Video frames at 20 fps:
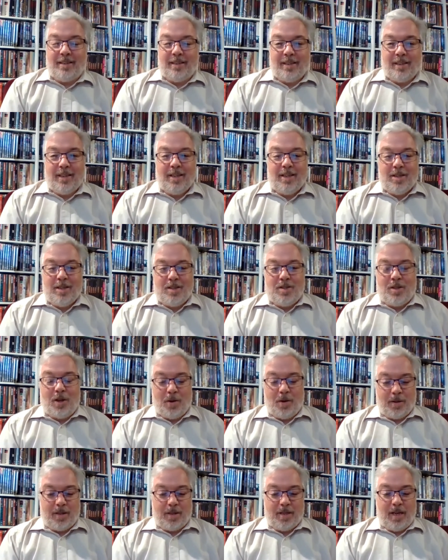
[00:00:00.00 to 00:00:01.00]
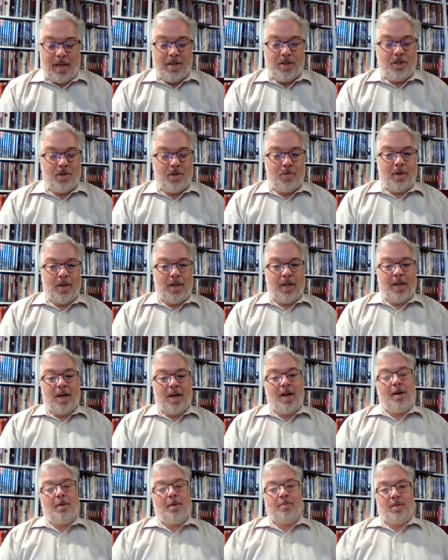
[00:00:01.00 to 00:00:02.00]
Mm-hmm. So the tension really
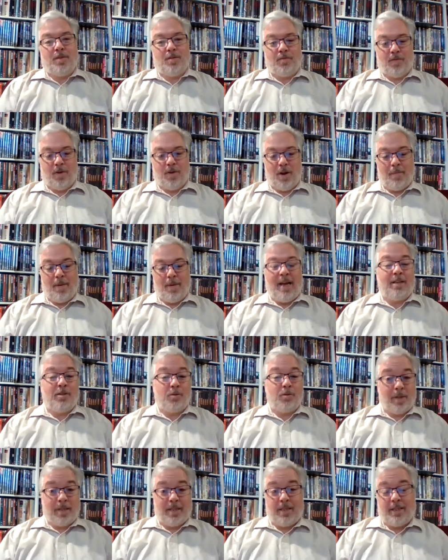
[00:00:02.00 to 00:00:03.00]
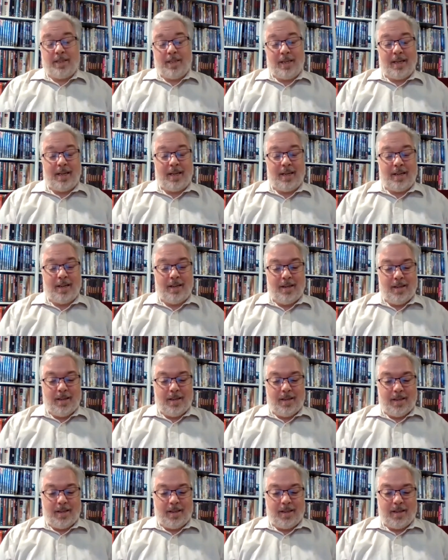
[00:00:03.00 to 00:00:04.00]
comes from, as we see
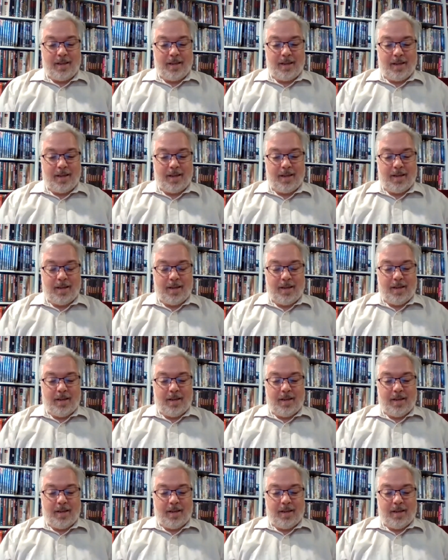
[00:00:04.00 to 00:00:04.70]
the